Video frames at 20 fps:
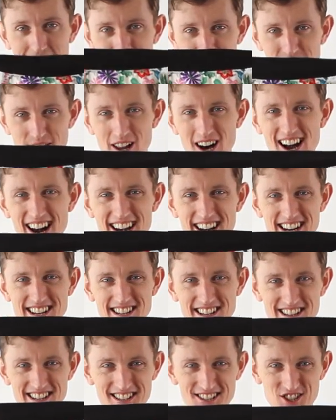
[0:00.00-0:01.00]
a lining
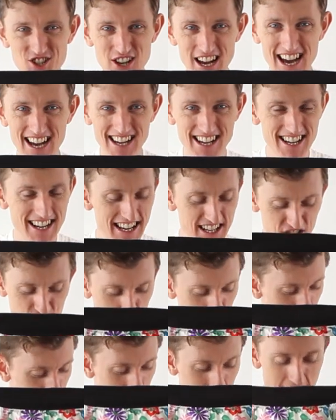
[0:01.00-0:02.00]
to this jacket has
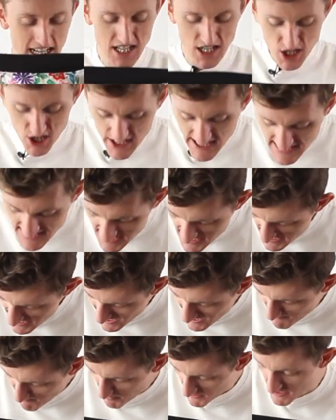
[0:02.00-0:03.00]
just cleaned it
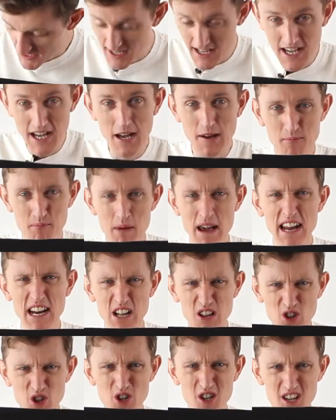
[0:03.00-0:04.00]
up and made
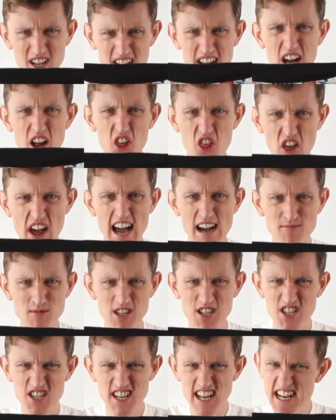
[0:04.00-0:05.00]
it look that
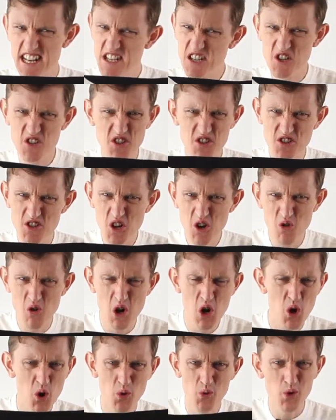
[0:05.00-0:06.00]
much nicer. There's
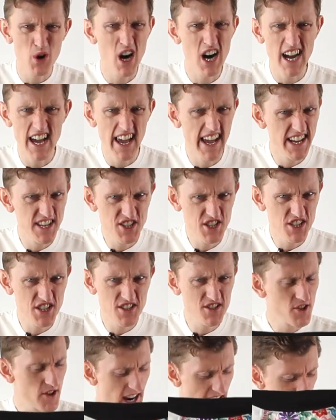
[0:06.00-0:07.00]
no raw
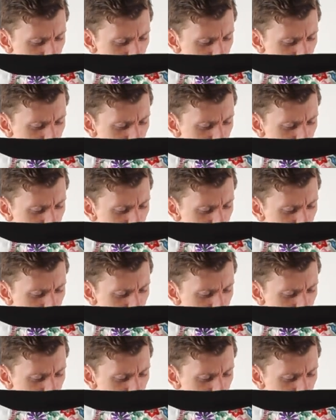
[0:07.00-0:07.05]
edges or